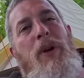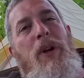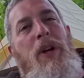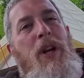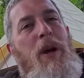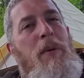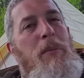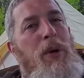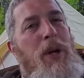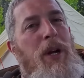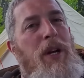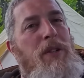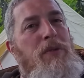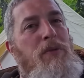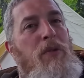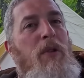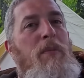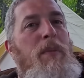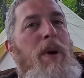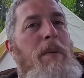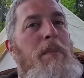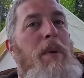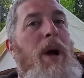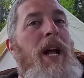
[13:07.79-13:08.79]
A couple guys
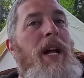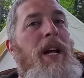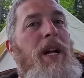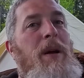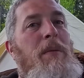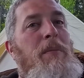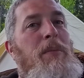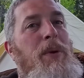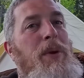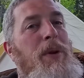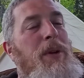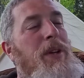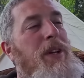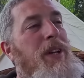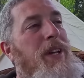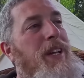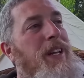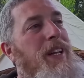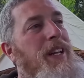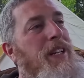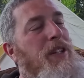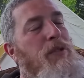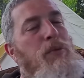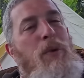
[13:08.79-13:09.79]
rode my bike up
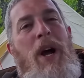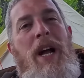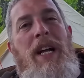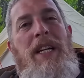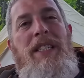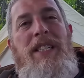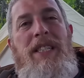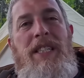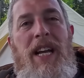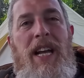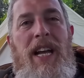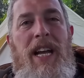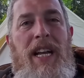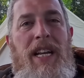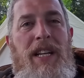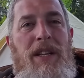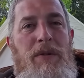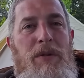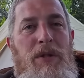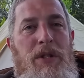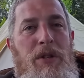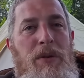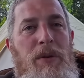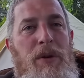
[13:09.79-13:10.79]
twice. I had,
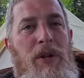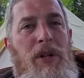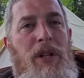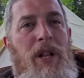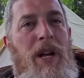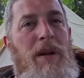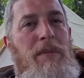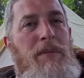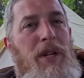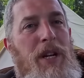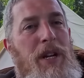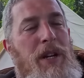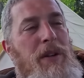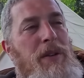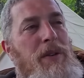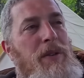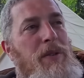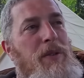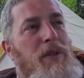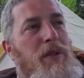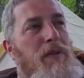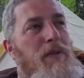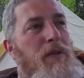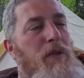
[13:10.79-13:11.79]
there's two hill climbs. I,
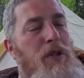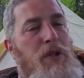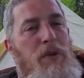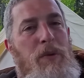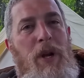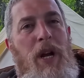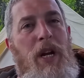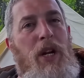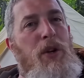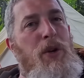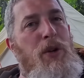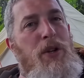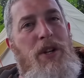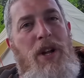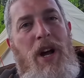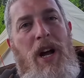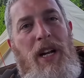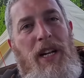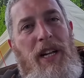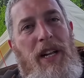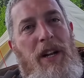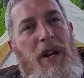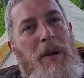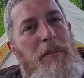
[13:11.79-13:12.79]
first one I could
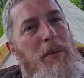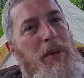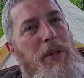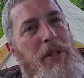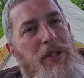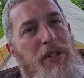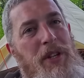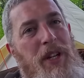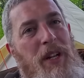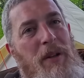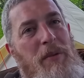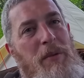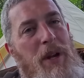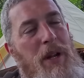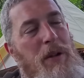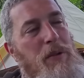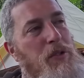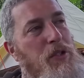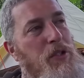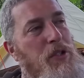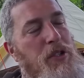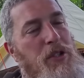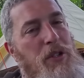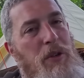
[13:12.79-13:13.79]
not get up, and the second one I
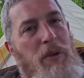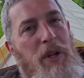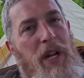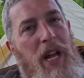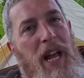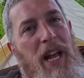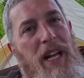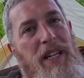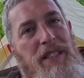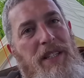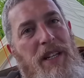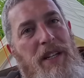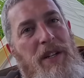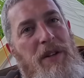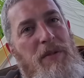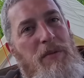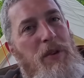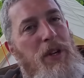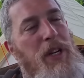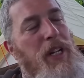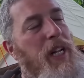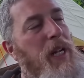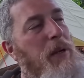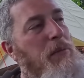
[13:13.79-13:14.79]
was just so gassed I didn't
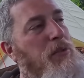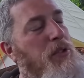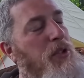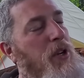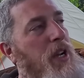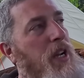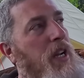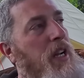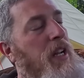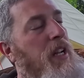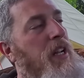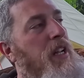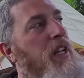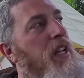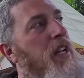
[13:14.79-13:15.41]
want to keep trying.